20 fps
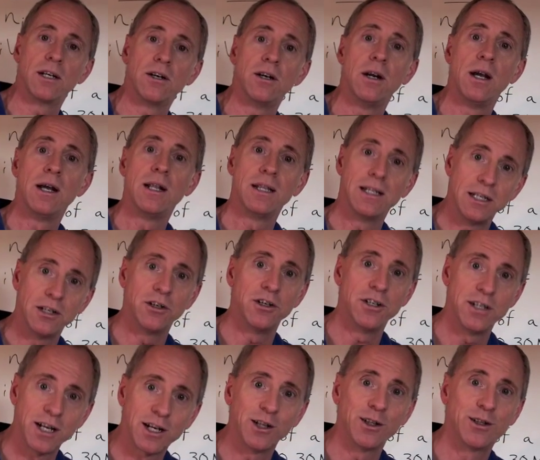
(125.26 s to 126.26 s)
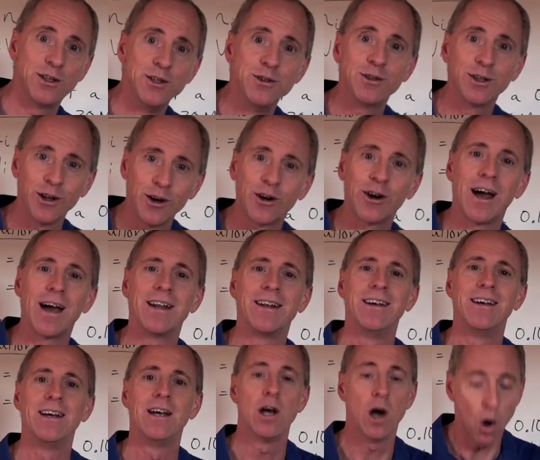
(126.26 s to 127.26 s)
liter, liter nickel 2 chloride.
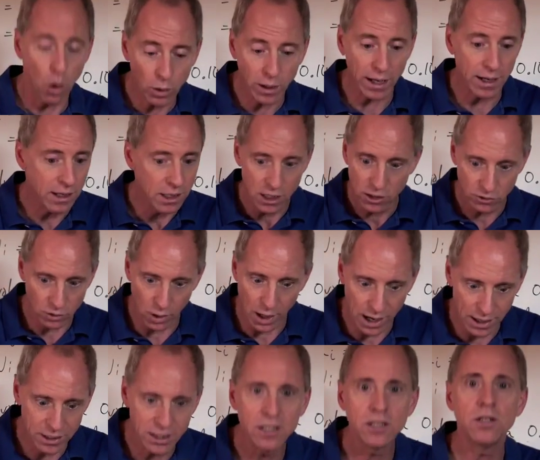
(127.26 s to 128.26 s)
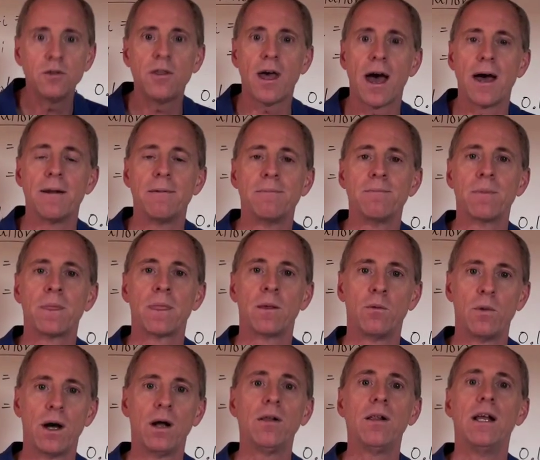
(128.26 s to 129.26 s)
Okay, so how do you do that?
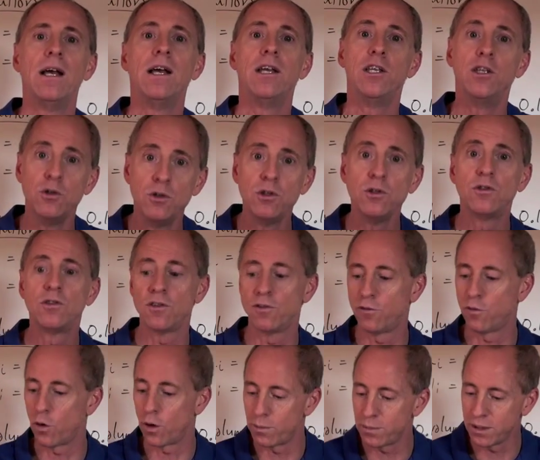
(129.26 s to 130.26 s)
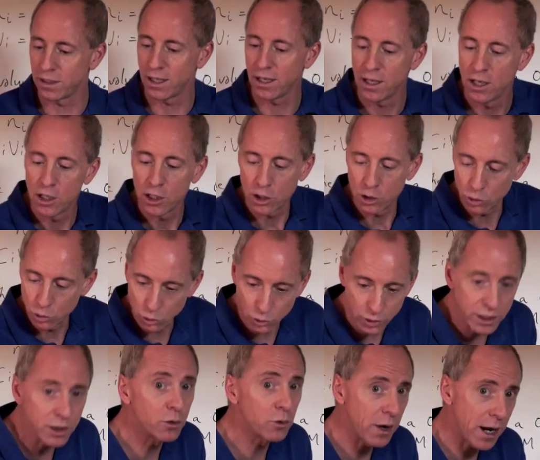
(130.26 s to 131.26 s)
Well, you use the formula, you
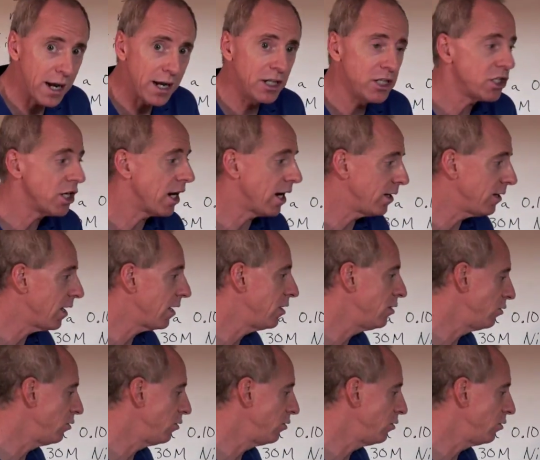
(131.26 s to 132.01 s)
rearrange, and